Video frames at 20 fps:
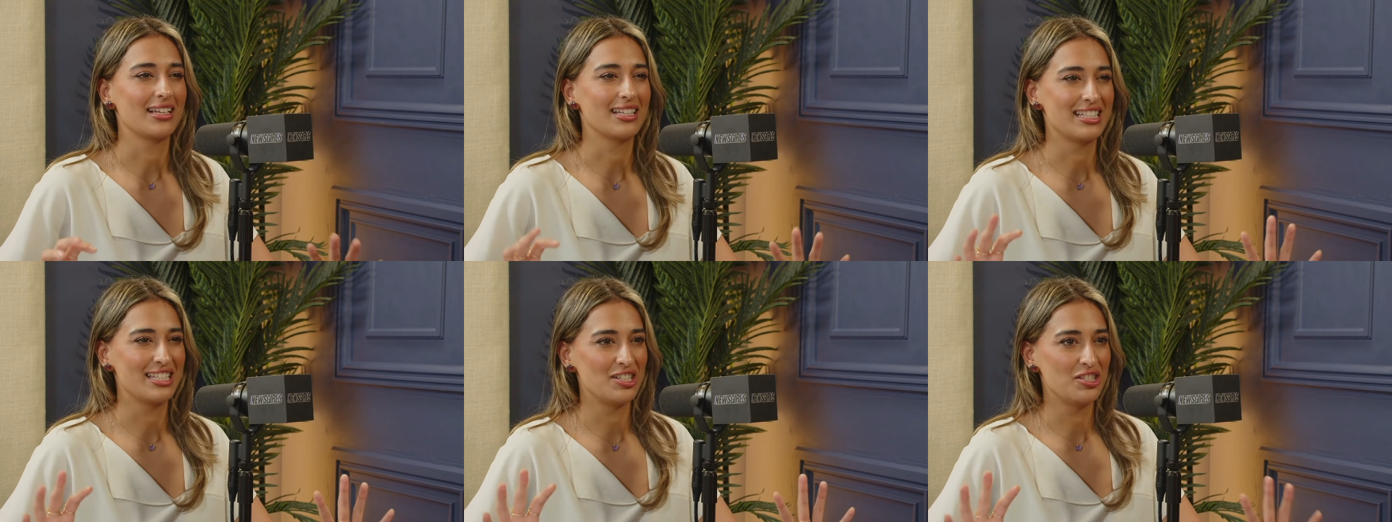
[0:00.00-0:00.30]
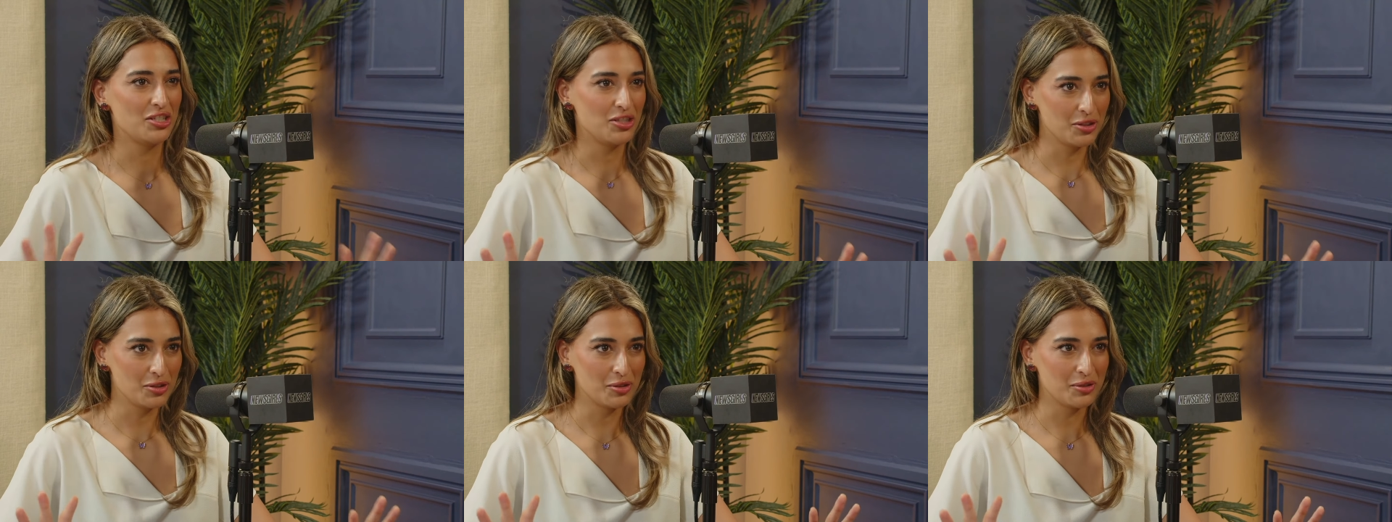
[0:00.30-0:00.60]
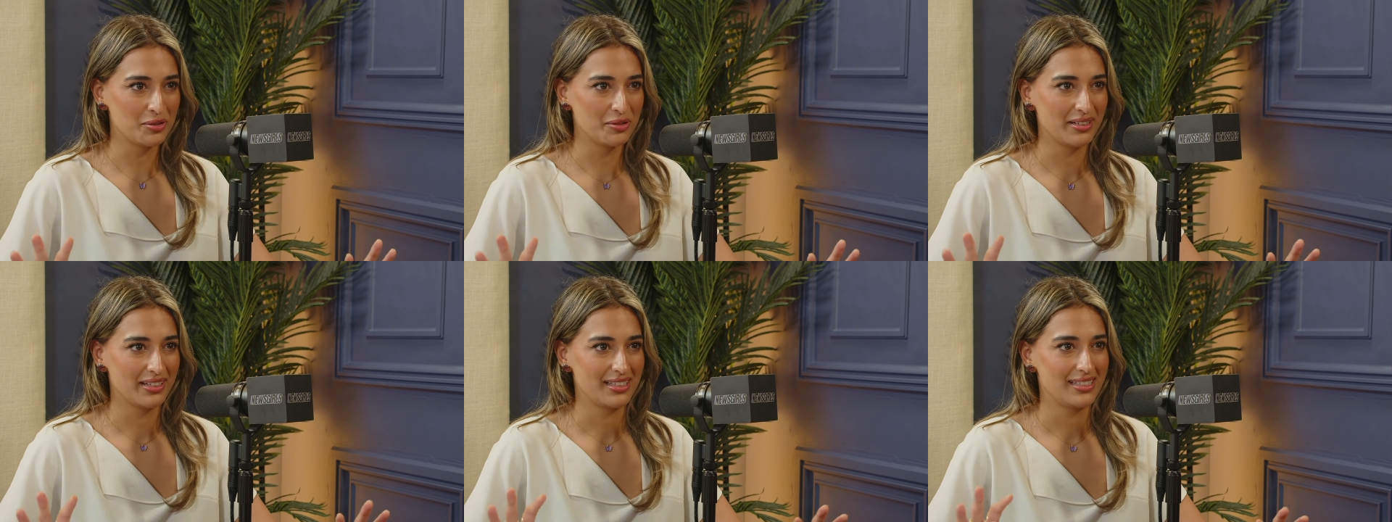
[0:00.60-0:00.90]
Did
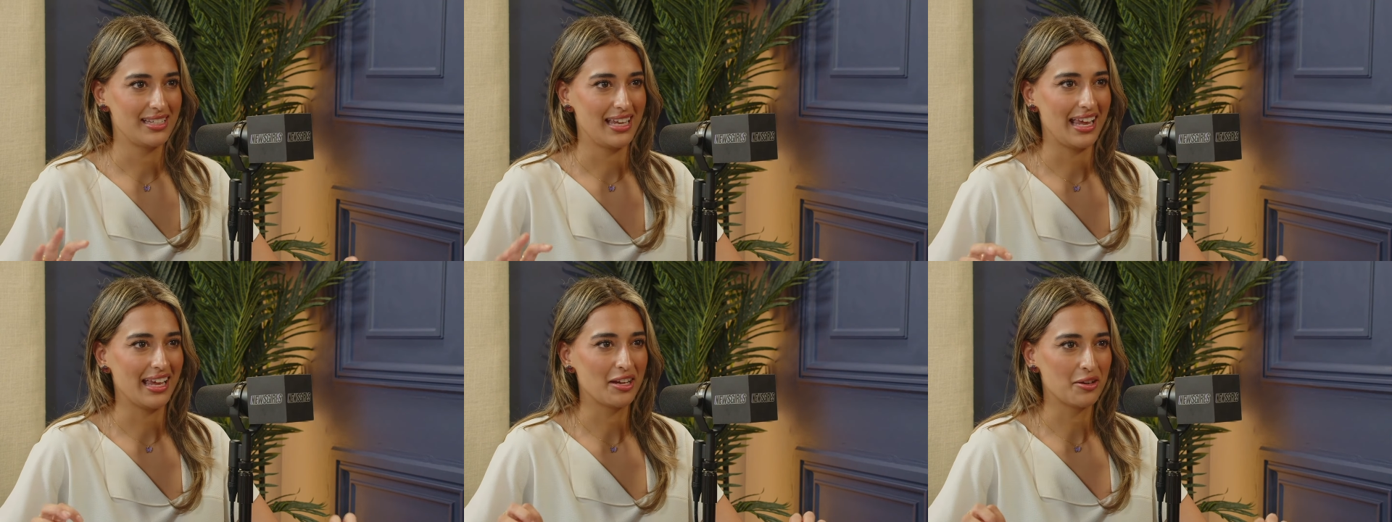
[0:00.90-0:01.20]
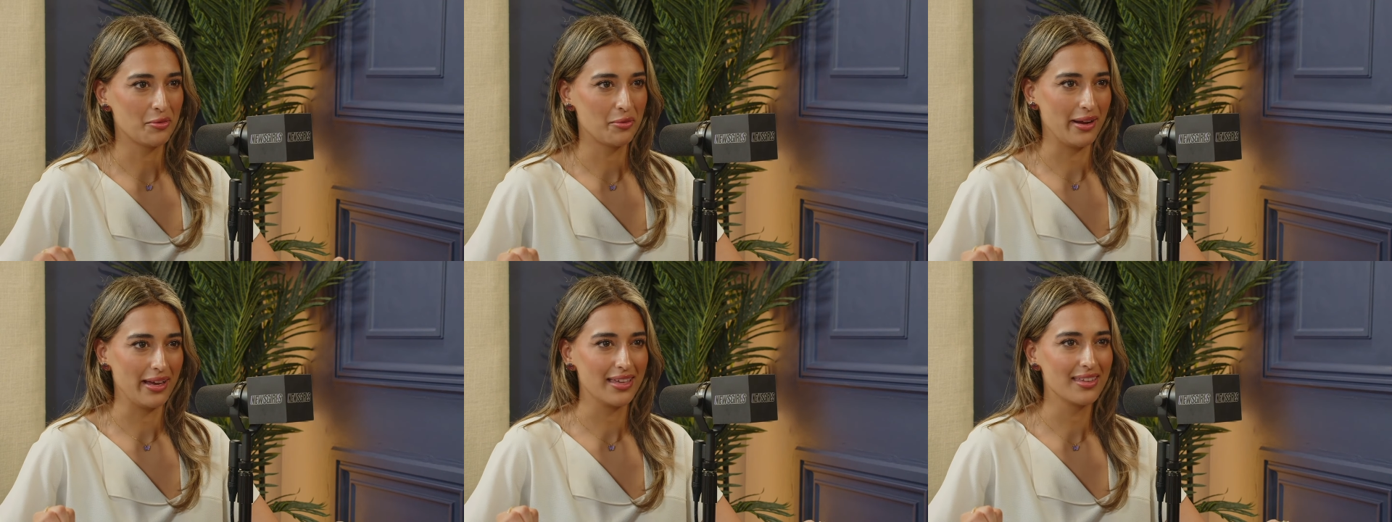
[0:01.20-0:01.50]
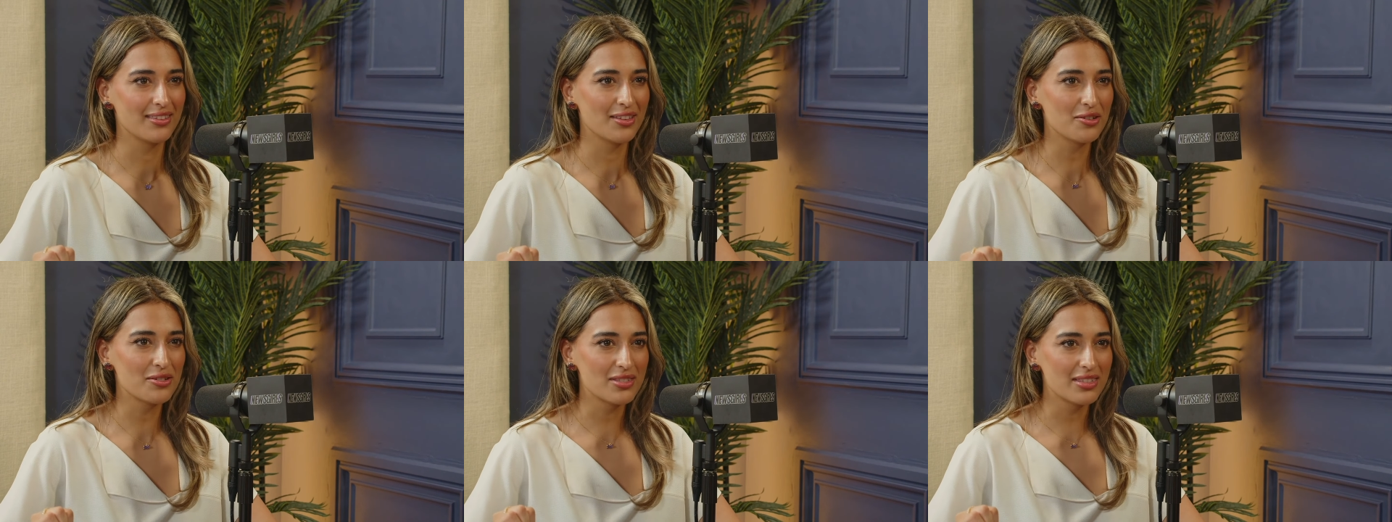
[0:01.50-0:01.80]
you take away
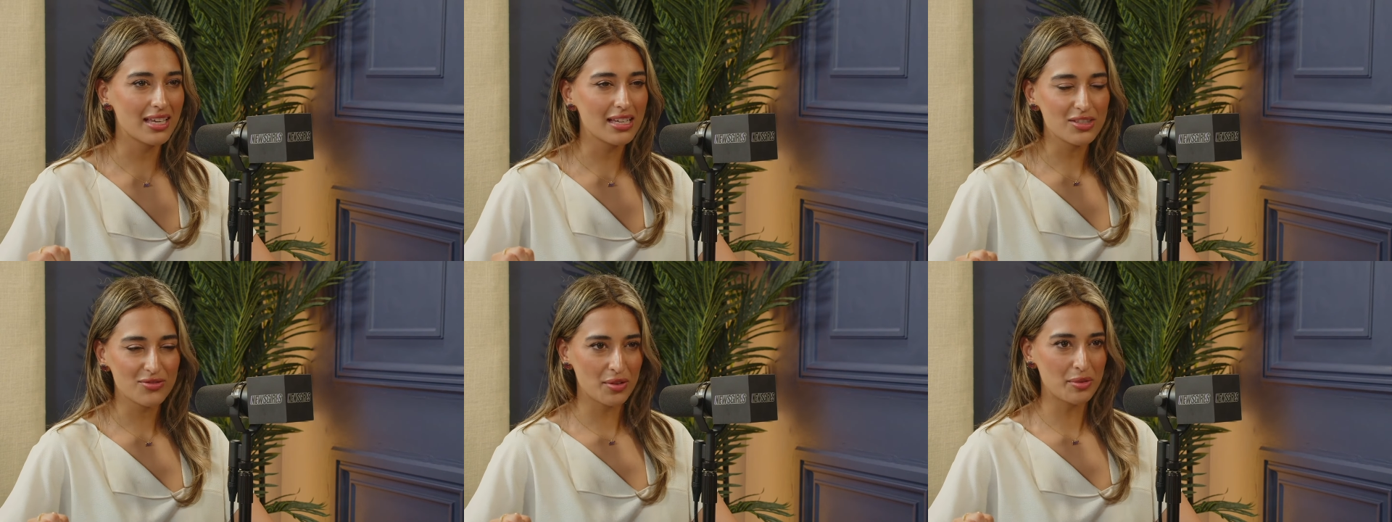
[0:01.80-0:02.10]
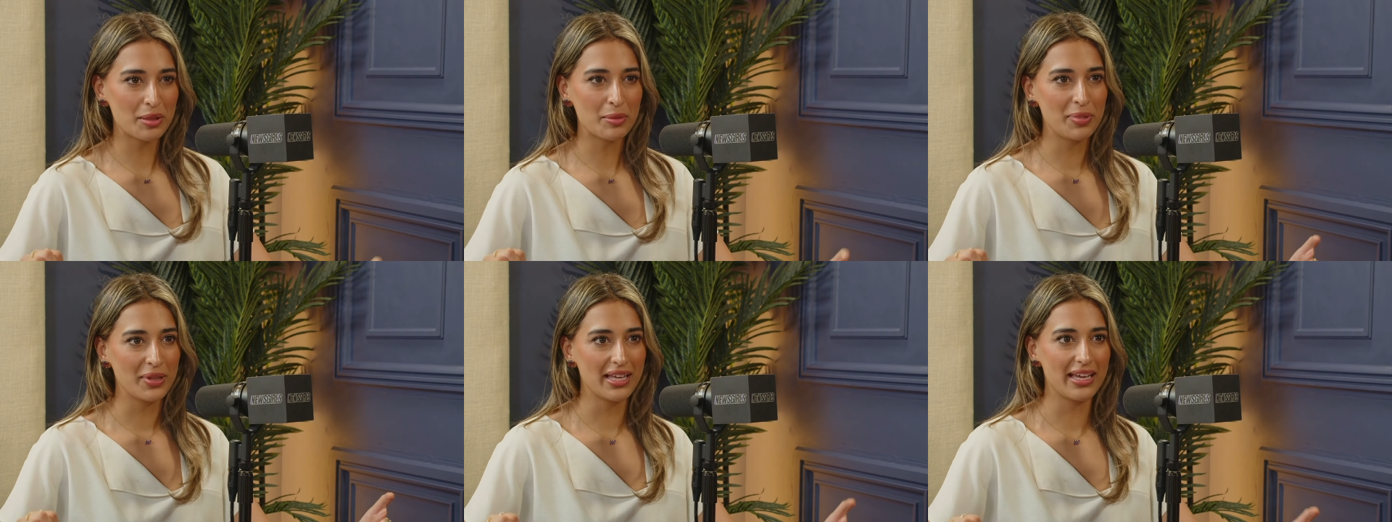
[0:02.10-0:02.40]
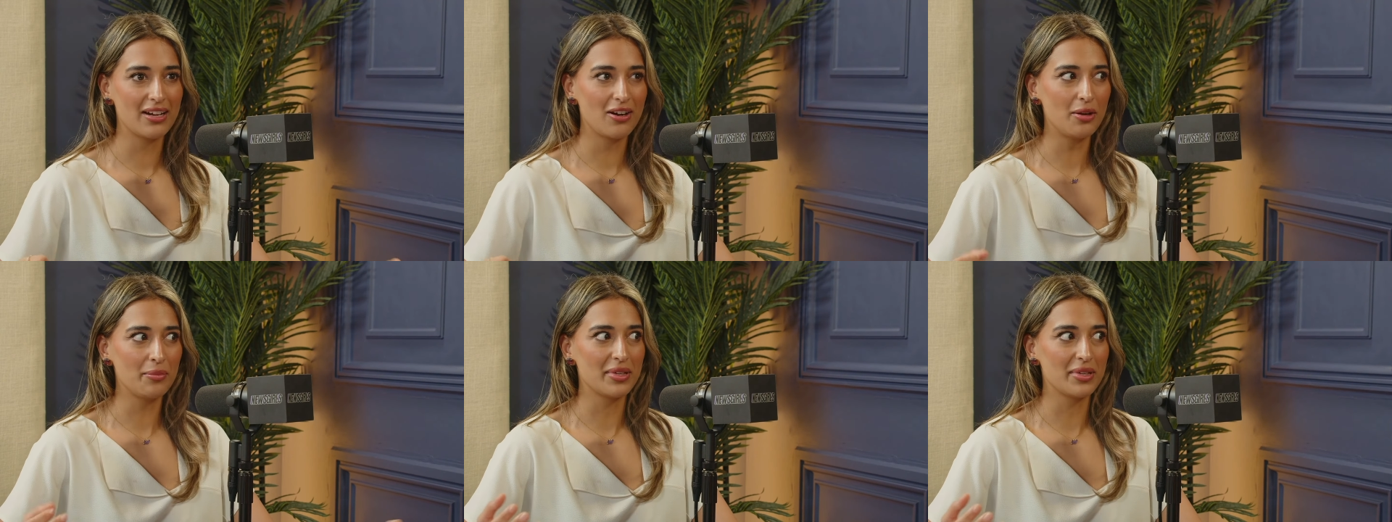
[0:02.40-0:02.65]
those things from the play at all?